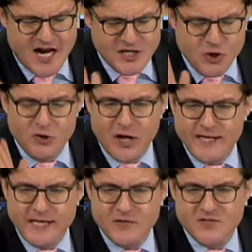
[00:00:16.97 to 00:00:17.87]
are you
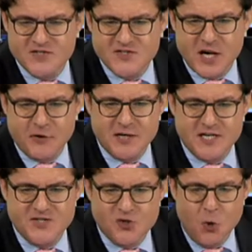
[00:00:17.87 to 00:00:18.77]
liking the
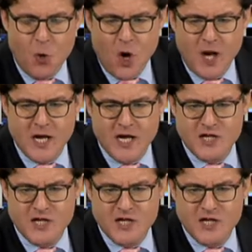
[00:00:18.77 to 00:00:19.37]
series or